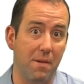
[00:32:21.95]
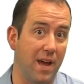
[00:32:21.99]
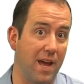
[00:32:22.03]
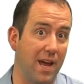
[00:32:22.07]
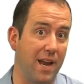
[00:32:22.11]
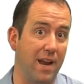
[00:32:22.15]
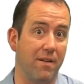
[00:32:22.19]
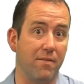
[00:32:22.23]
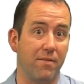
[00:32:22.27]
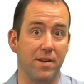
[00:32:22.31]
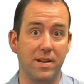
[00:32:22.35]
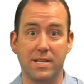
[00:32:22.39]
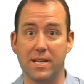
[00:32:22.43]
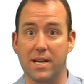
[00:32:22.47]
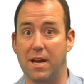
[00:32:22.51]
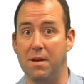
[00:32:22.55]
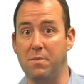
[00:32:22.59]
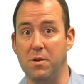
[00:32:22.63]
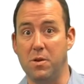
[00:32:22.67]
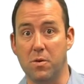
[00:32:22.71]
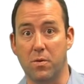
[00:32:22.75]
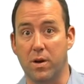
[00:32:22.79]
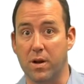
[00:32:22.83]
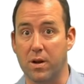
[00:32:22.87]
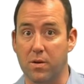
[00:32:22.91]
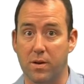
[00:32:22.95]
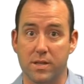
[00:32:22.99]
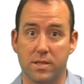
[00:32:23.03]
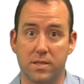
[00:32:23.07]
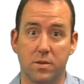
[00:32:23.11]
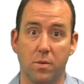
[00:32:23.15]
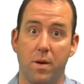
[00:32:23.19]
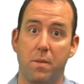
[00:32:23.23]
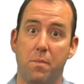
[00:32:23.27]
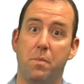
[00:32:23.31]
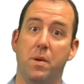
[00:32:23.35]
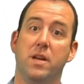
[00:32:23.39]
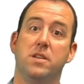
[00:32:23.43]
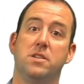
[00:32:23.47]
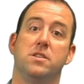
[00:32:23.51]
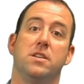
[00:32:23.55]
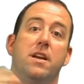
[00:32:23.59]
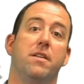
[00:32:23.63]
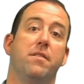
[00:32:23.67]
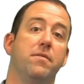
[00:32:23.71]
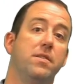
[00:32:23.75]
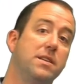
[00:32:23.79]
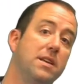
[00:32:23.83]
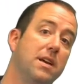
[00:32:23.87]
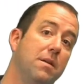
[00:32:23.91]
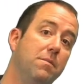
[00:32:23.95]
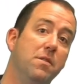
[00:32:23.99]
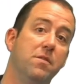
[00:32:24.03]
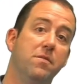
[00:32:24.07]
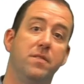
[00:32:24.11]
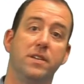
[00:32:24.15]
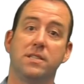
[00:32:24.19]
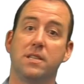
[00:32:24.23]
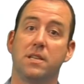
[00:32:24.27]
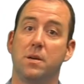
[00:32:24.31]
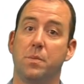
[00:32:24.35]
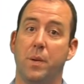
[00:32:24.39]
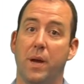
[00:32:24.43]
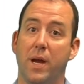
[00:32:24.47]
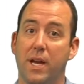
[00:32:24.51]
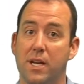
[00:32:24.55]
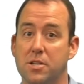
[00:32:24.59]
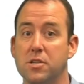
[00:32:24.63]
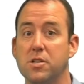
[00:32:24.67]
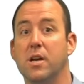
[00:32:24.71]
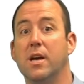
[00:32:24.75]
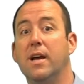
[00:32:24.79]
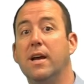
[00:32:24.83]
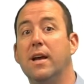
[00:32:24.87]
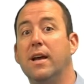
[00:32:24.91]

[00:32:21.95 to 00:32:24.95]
and every time you request a web page, and every time you visit a page.